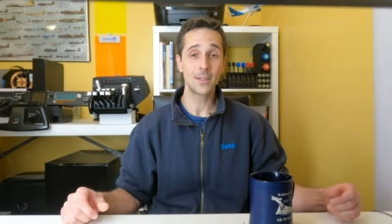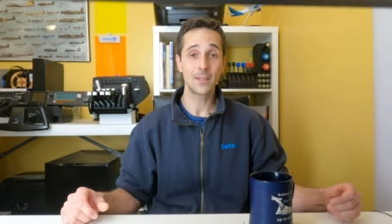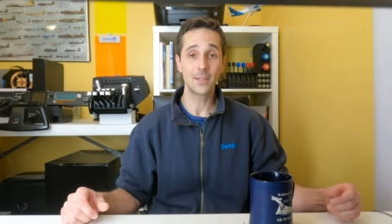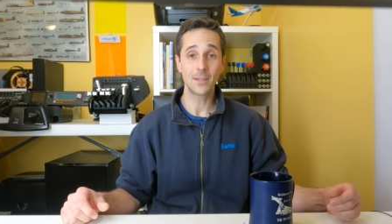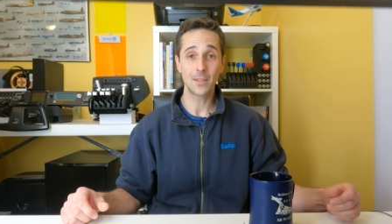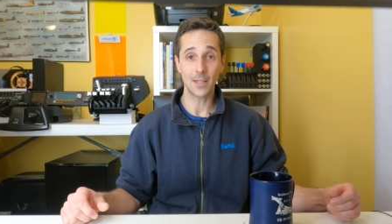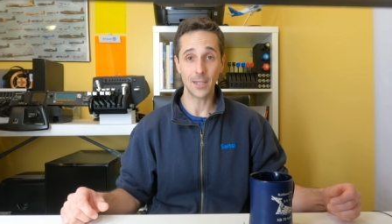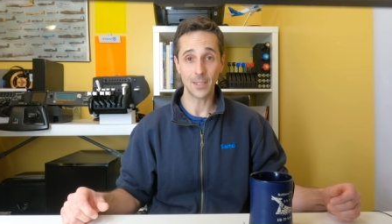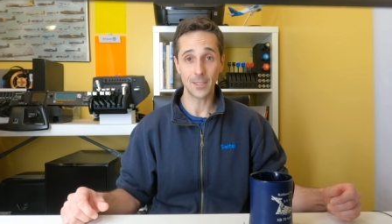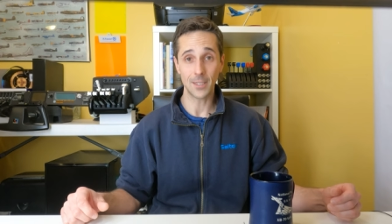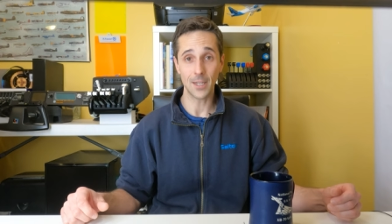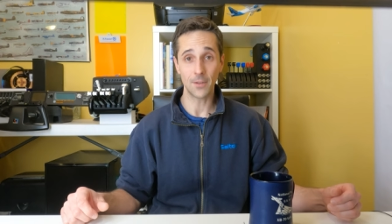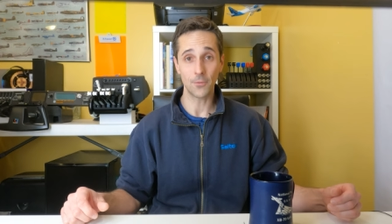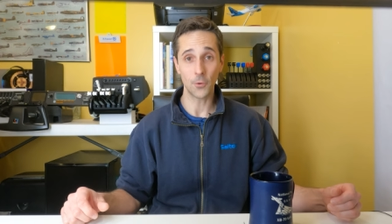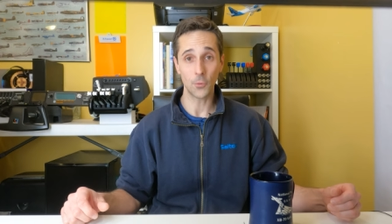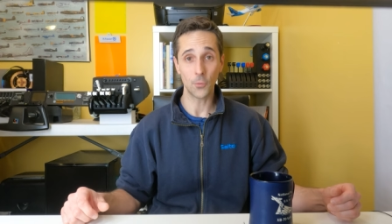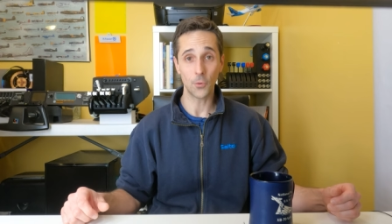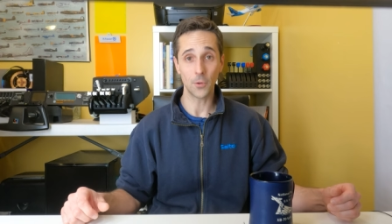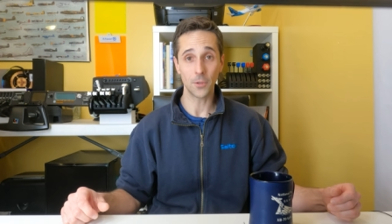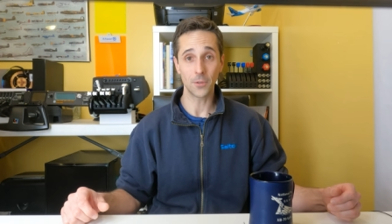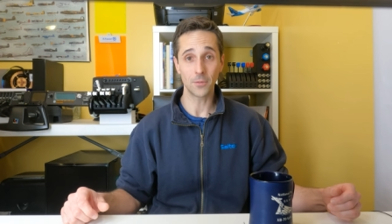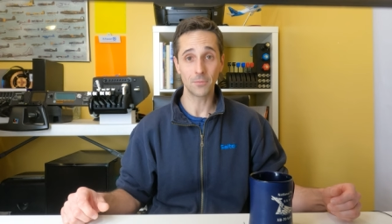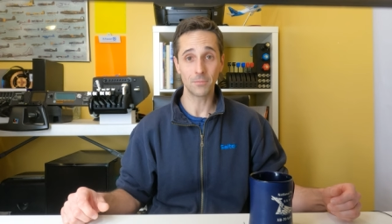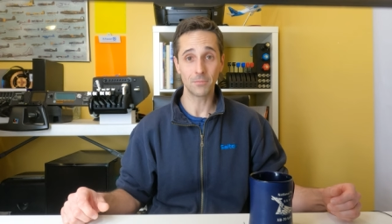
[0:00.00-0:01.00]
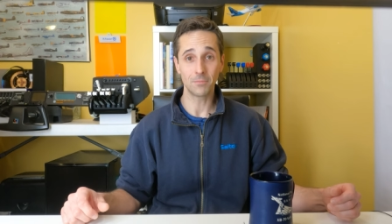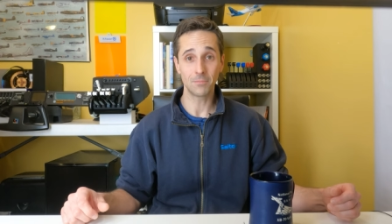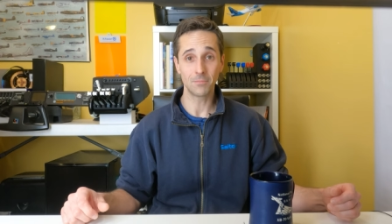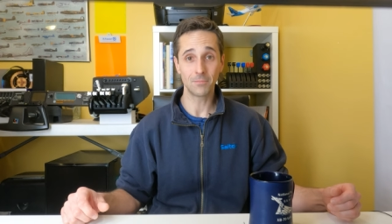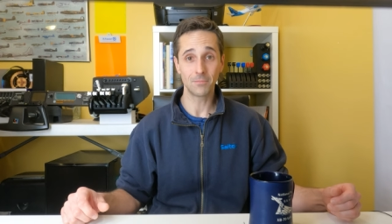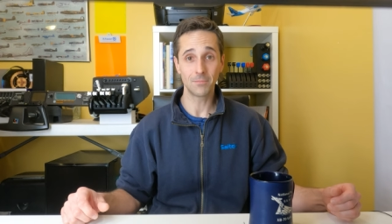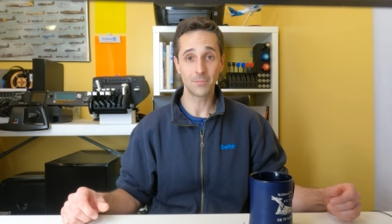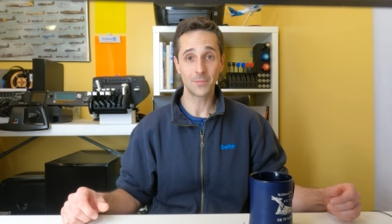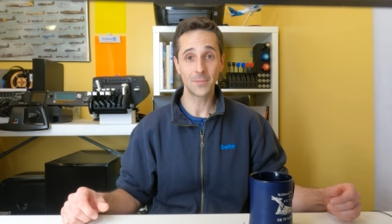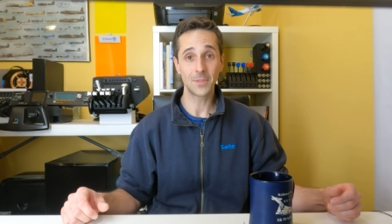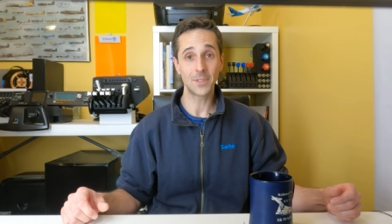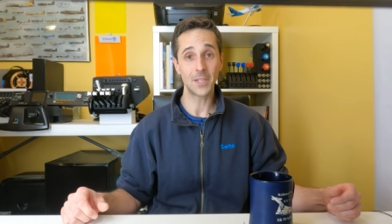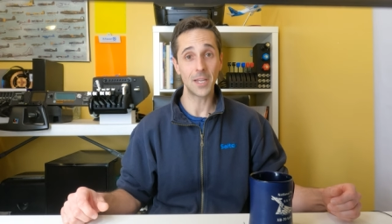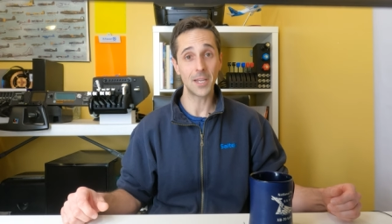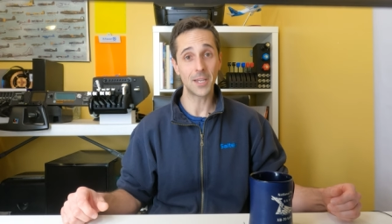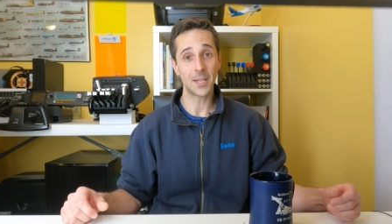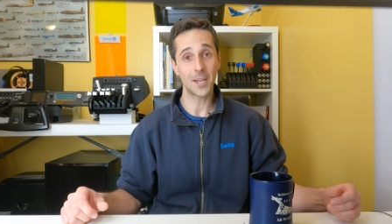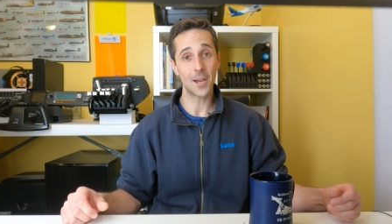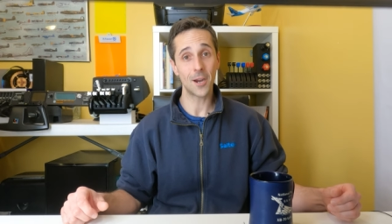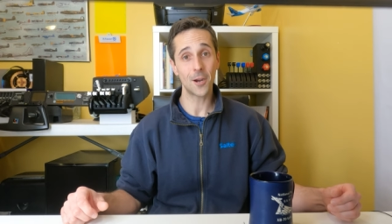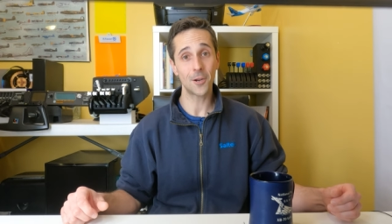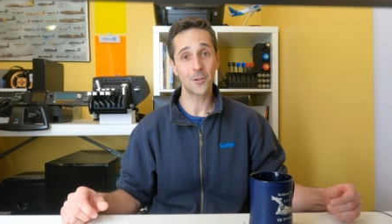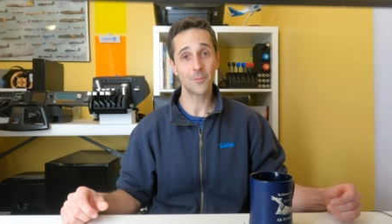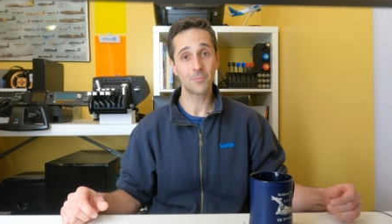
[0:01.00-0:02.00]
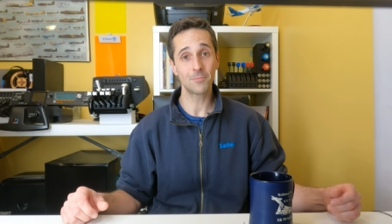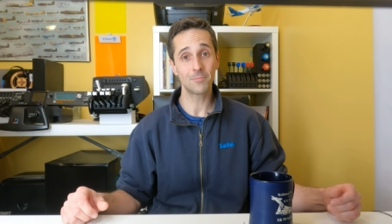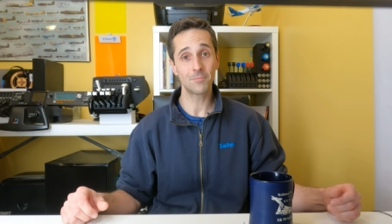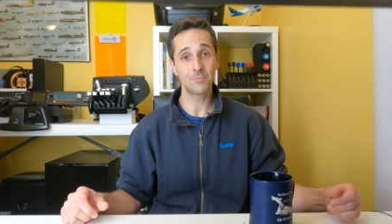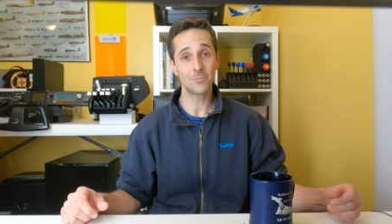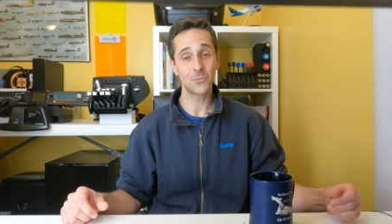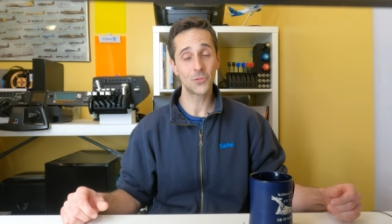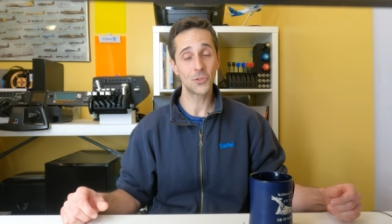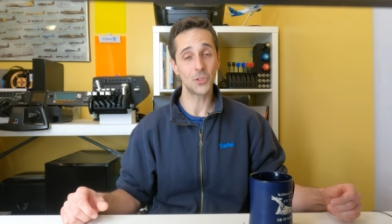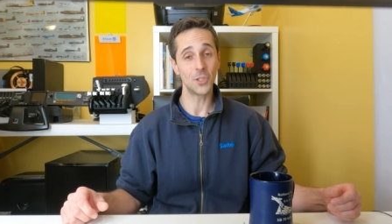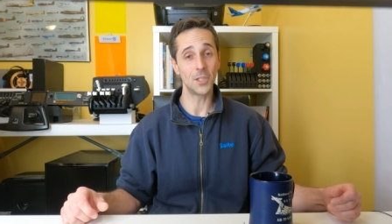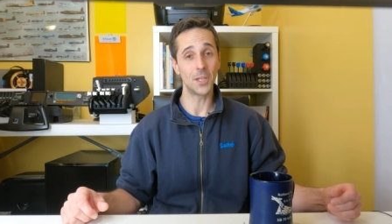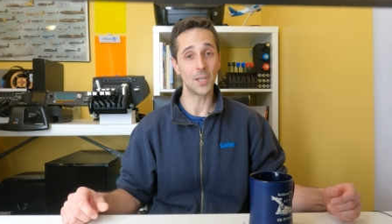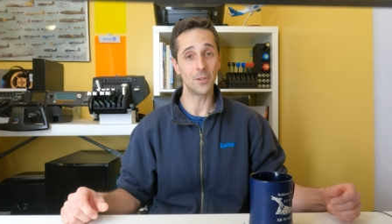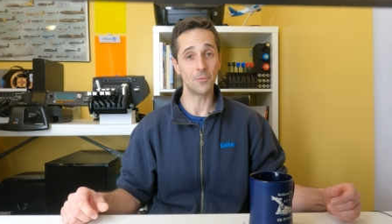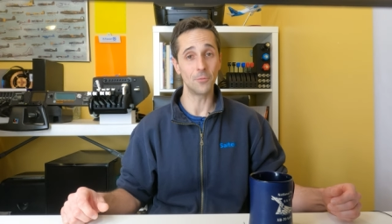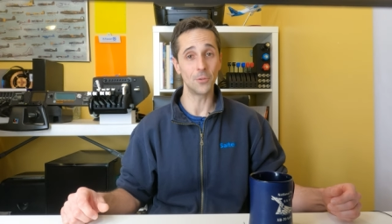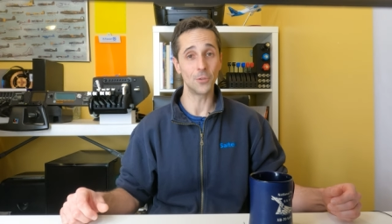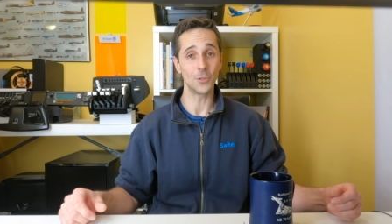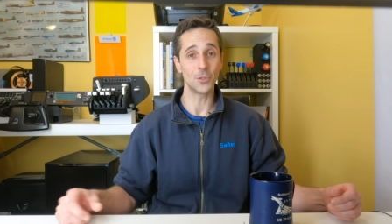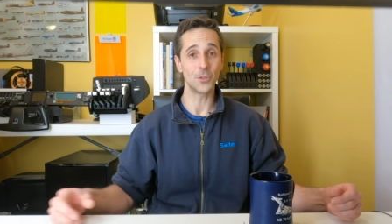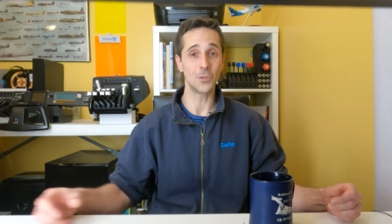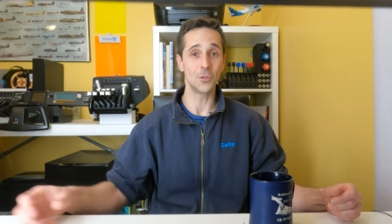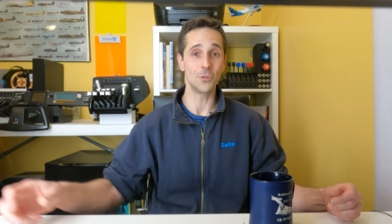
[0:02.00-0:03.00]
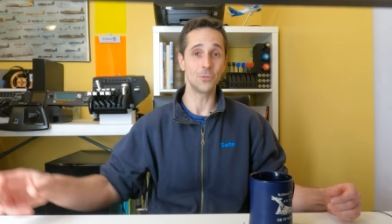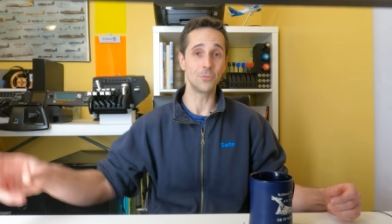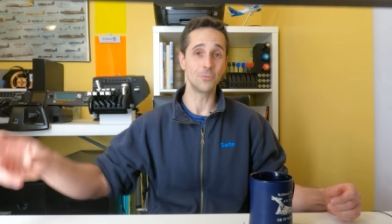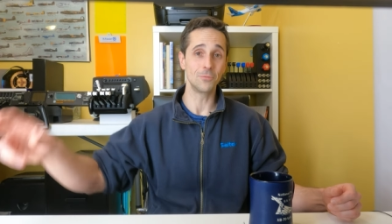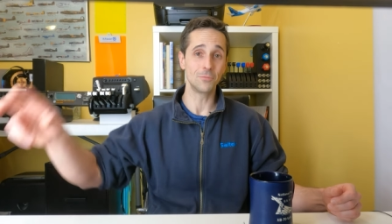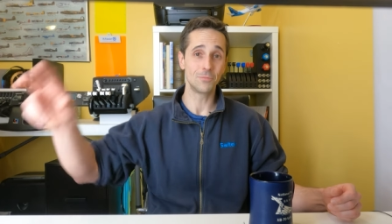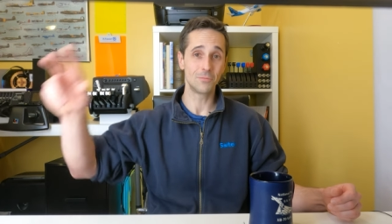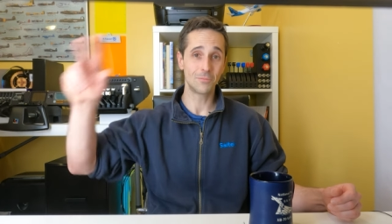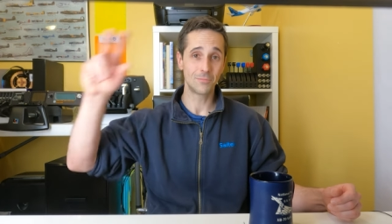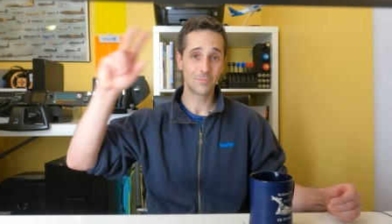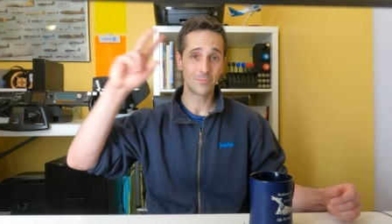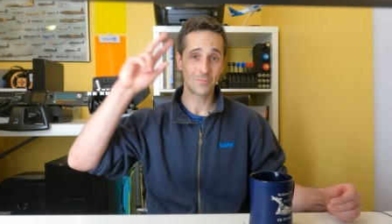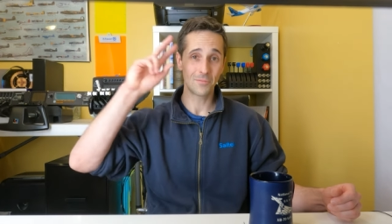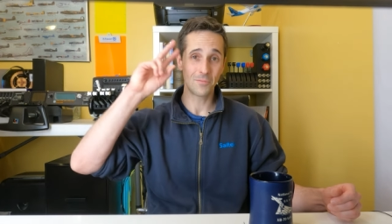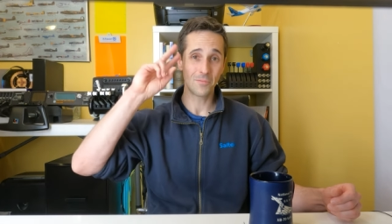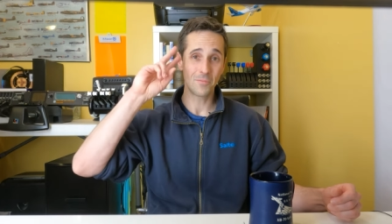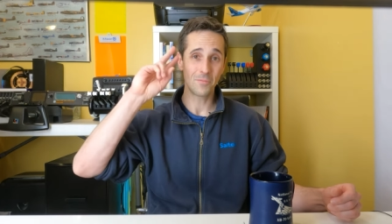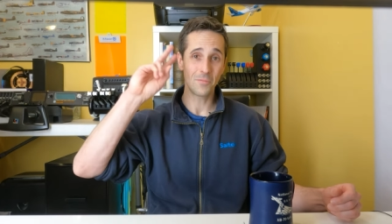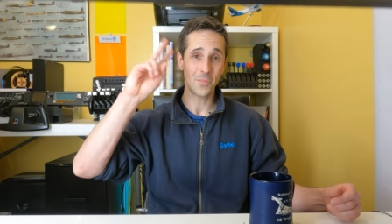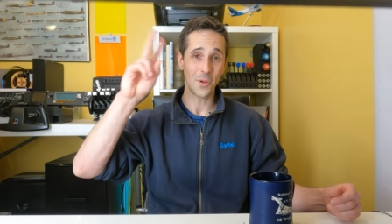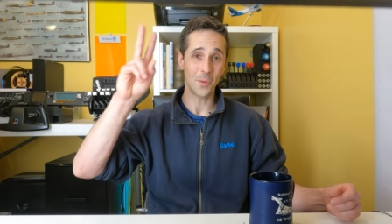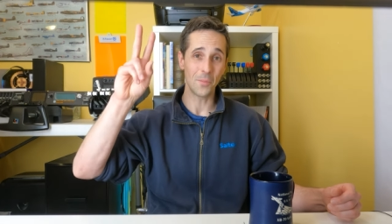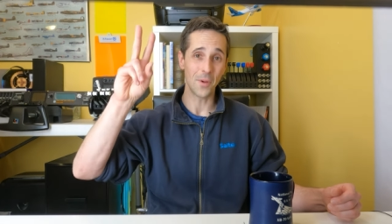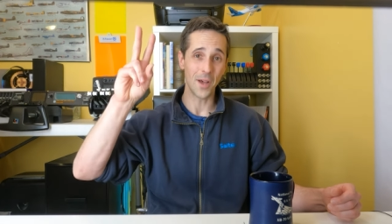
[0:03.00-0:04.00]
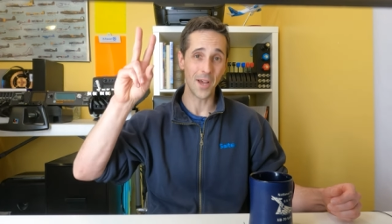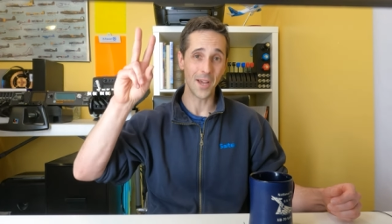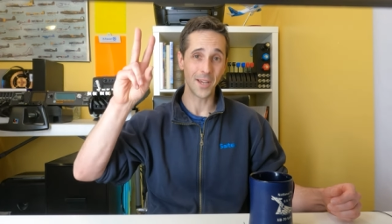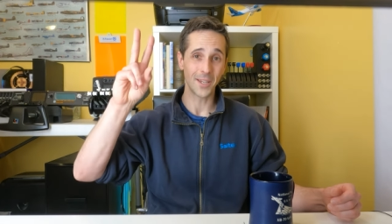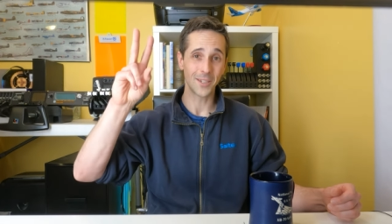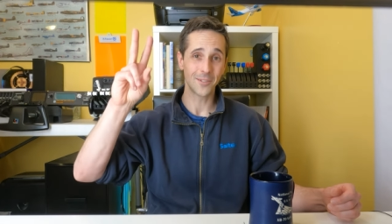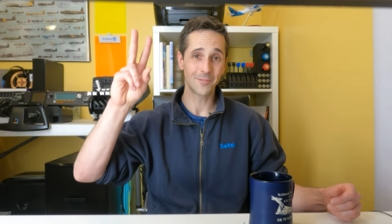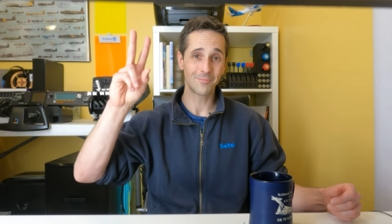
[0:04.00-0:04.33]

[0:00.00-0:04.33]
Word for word: Thanks, everyone. Take care. See you again real soon. Bye bye.